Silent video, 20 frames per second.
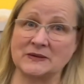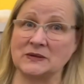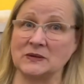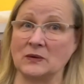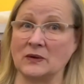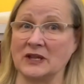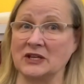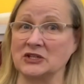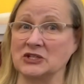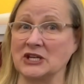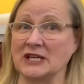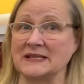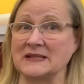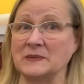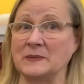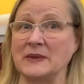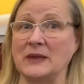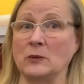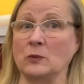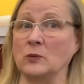You can just
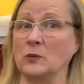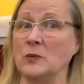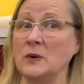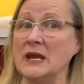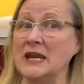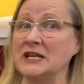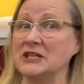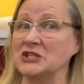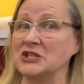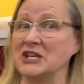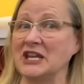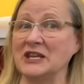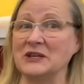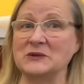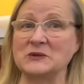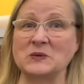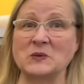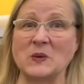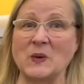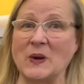be reaching
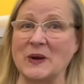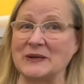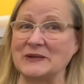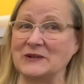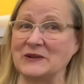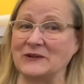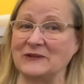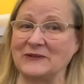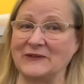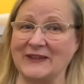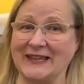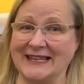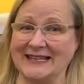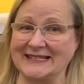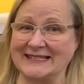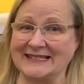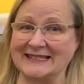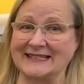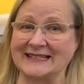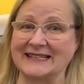toward your feet.